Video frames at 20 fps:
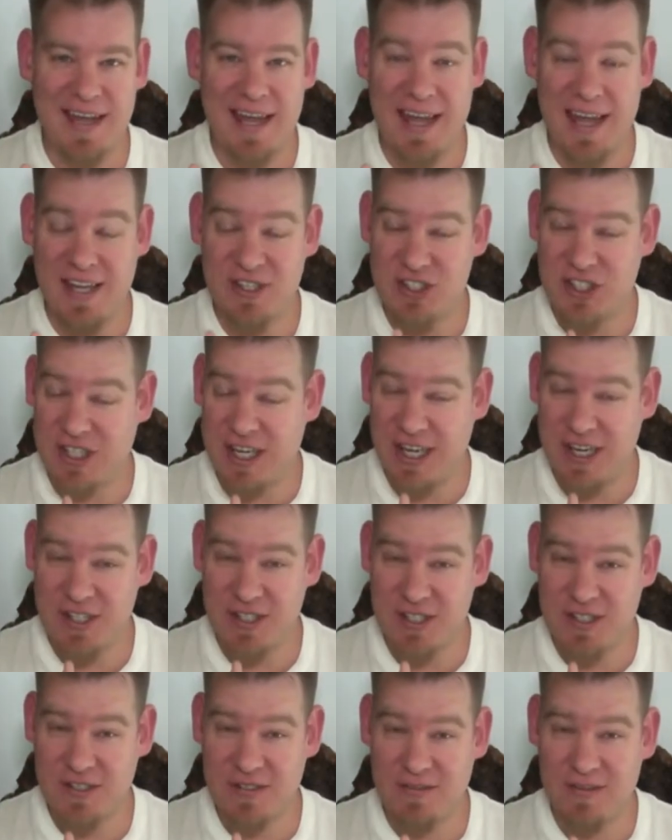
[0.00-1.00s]

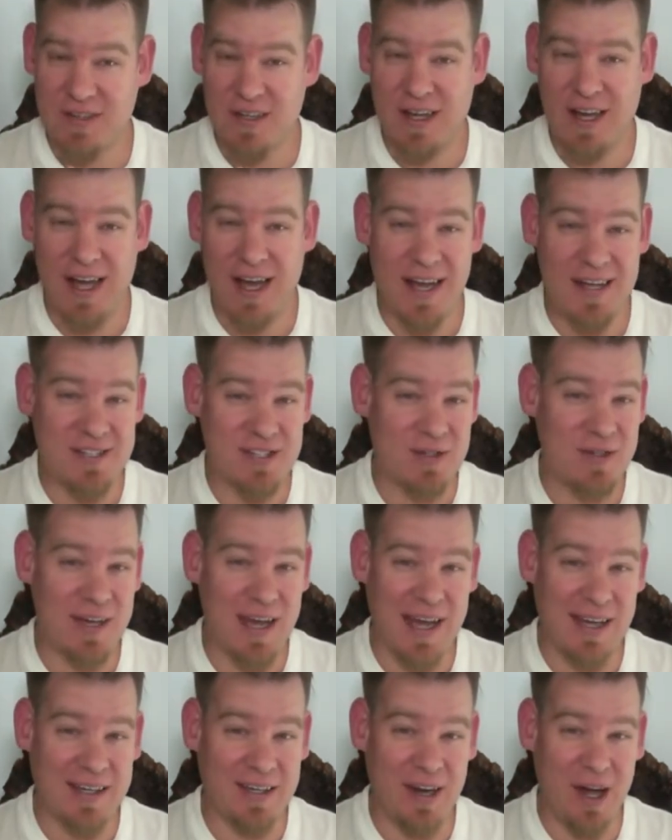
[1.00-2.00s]
education, highest good
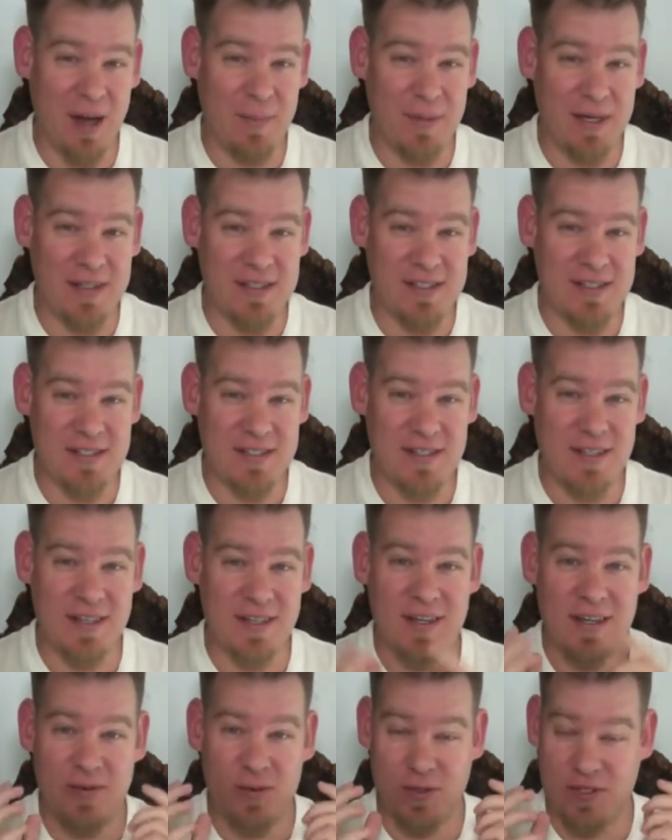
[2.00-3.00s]
economics,
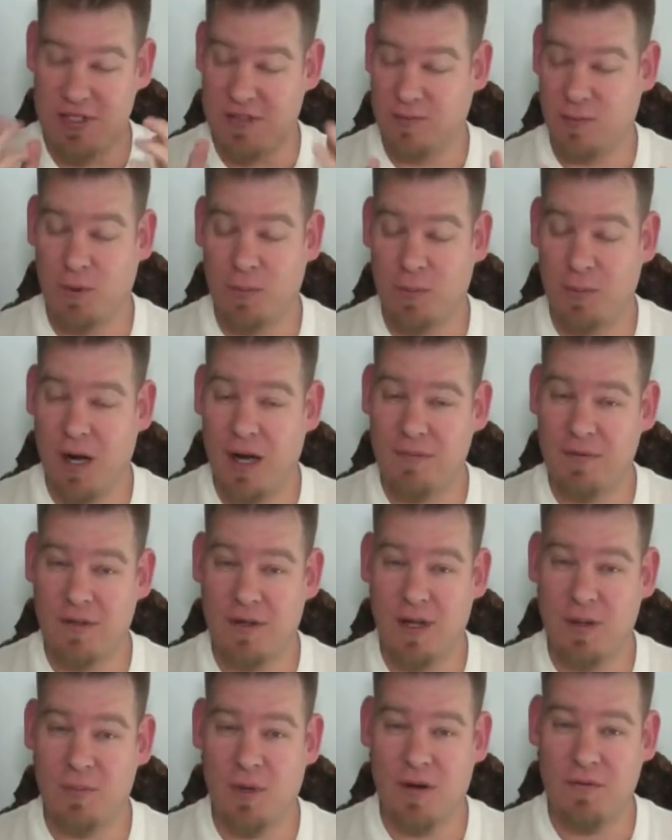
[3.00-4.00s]
which is for profit,
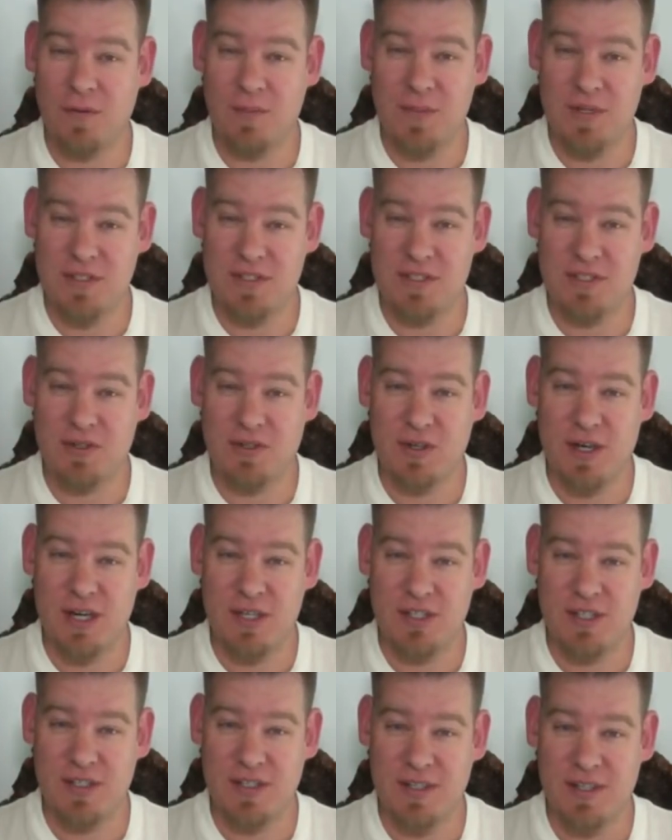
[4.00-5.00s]
nonprofit business
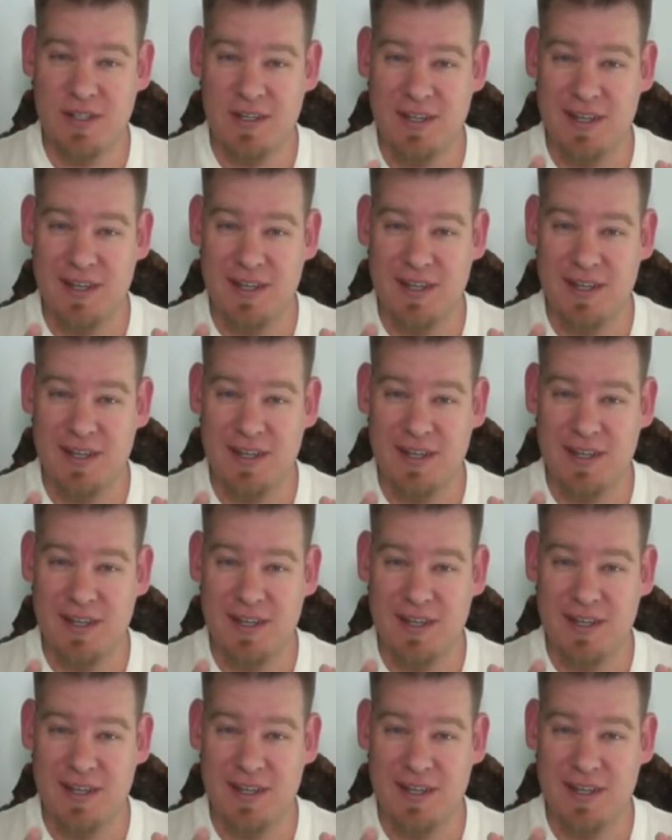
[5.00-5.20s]
creation,